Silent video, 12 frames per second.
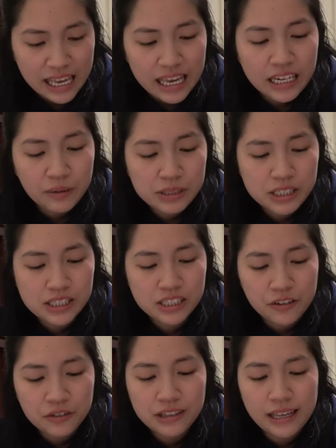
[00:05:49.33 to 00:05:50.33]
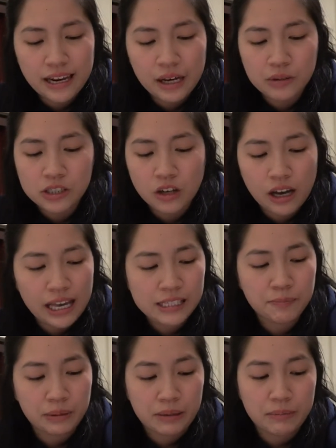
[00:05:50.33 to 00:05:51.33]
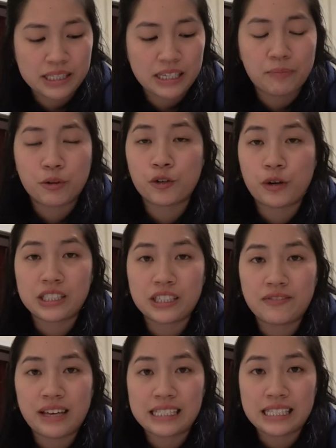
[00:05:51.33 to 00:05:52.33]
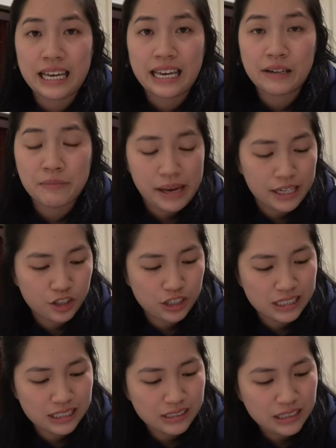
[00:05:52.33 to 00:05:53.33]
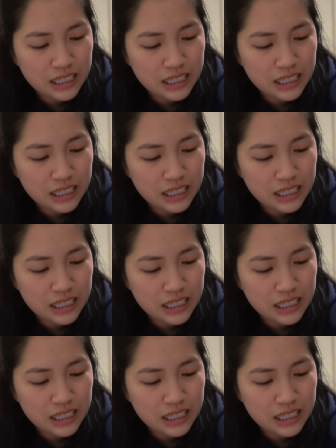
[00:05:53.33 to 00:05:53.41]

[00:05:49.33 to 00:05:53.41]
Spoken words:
and I was discovering that I was not as blameless and progressive as I had imagined.